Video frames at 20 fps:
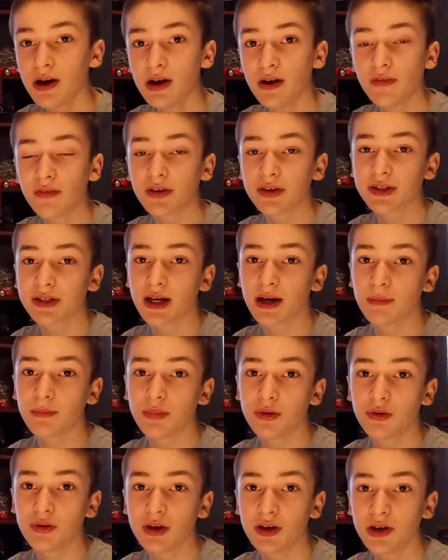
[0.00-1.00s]
For
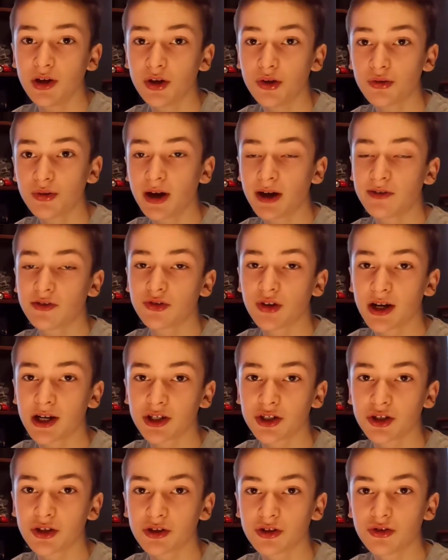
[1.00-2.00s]
example, if you don't have
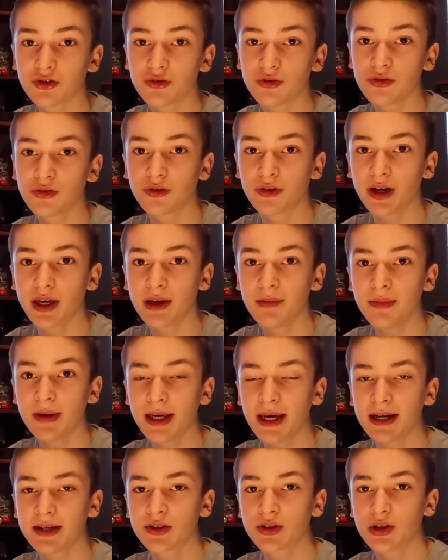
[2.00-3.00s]
traction control or
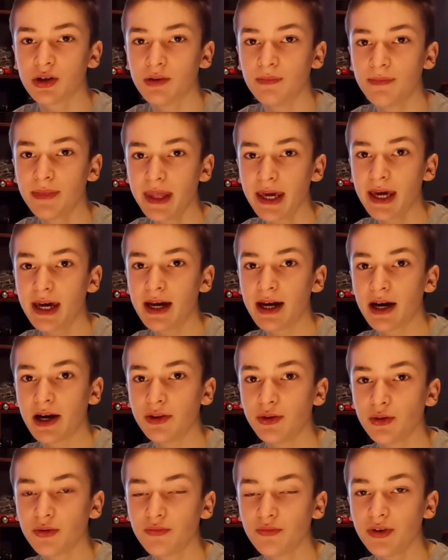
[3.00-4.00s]
ABS on and
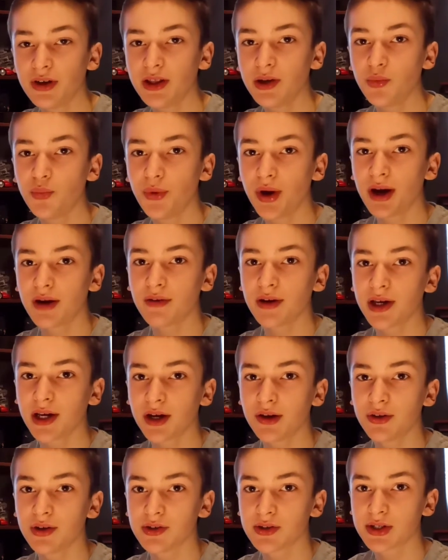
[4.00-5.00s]
you're really wearing
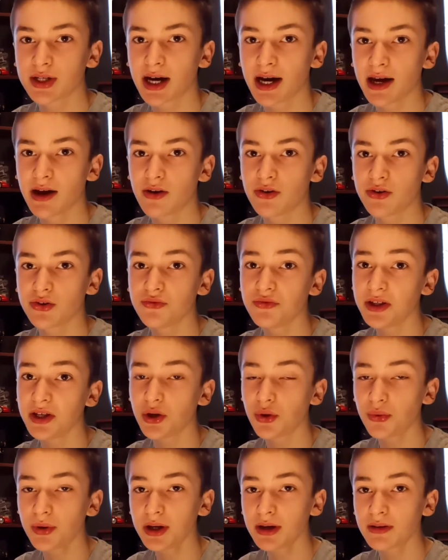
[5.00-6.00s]
out your tyres really
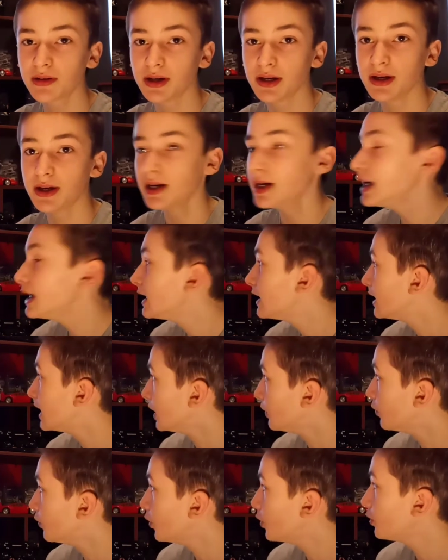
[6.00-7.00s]
quickly, they
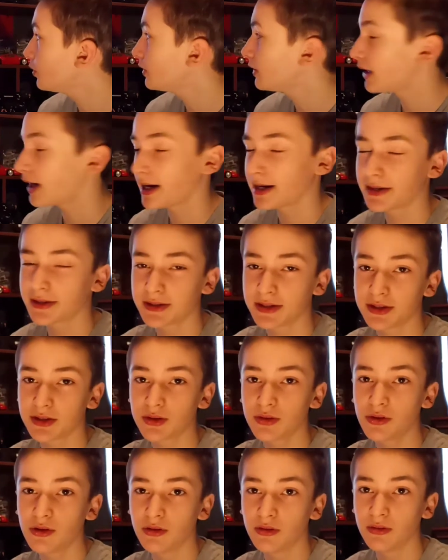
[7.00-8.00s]
won't last as
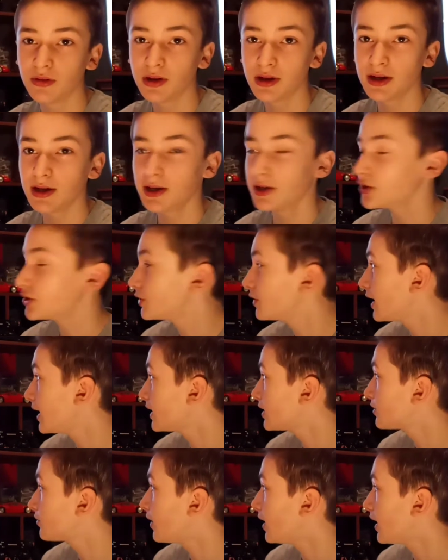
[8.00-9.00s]
long. So
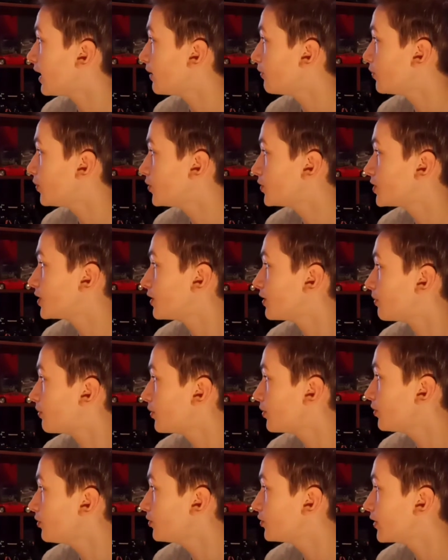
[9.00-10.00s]
that's why most of the
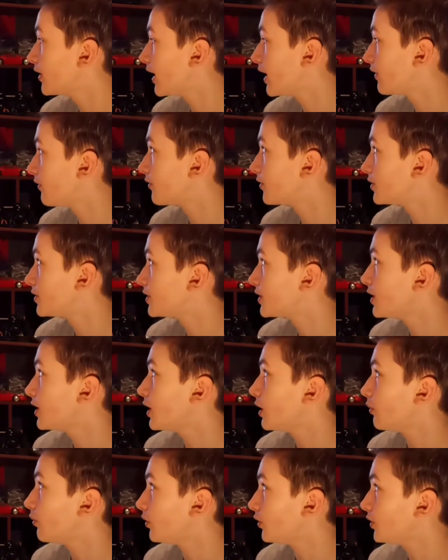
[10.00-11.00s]
pro drivers
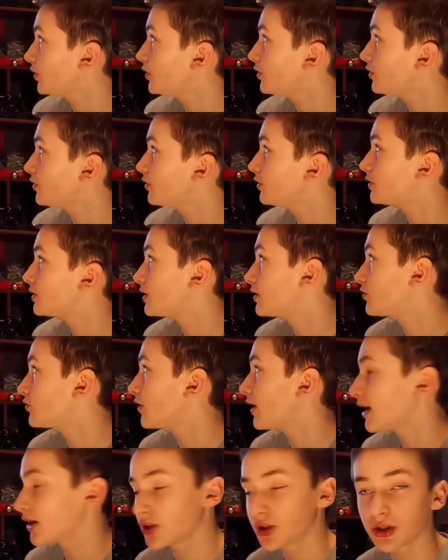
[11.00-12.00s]
will use
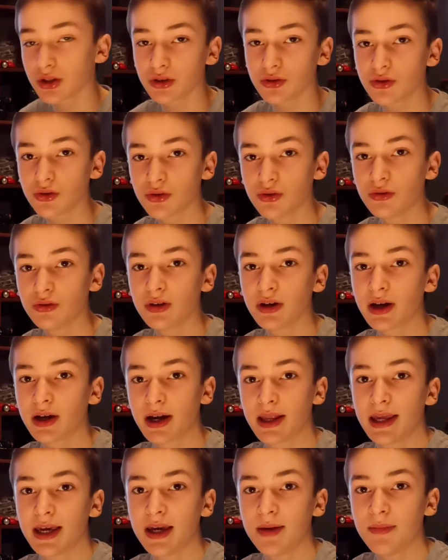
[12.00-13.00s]
traction control
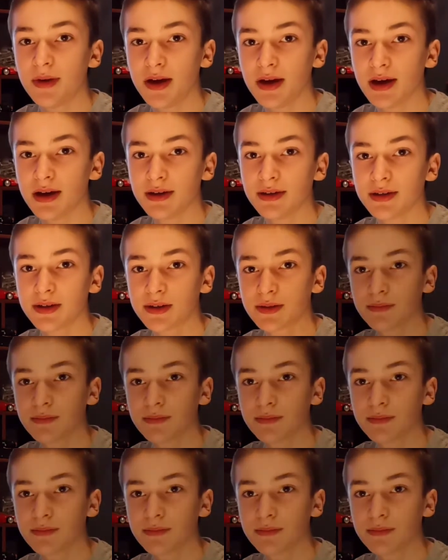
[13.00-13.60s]
and ABS.